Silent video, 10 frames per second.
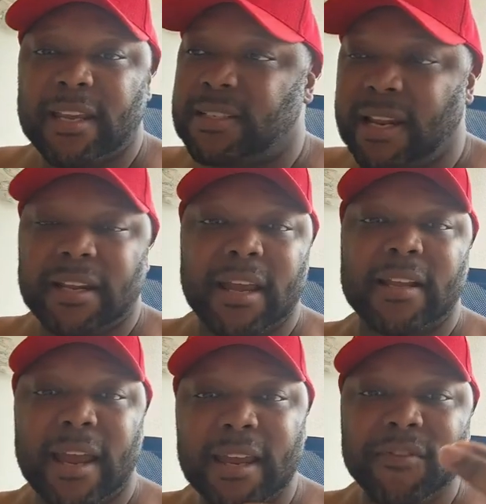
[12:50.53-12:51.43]
against
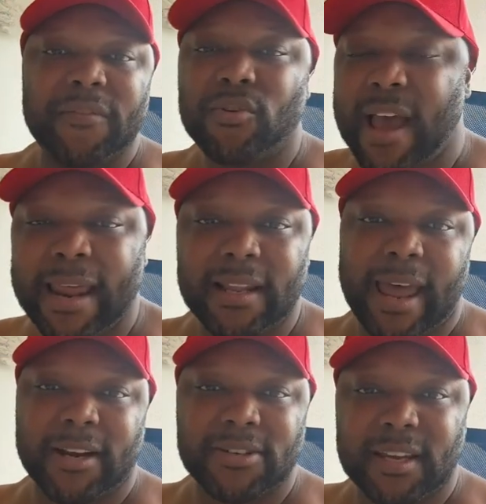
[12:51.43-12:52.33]
anything. Like, even if you got a
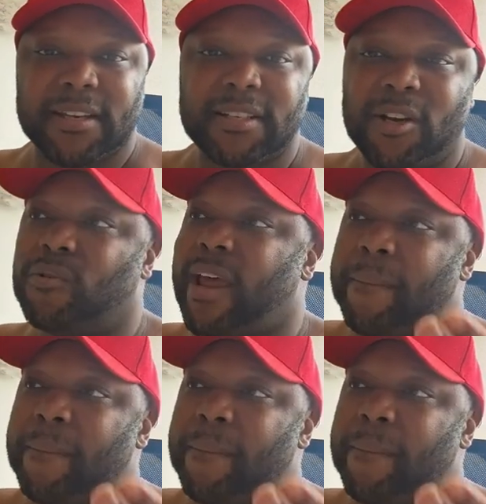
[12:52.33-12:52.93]
lighter skin tone,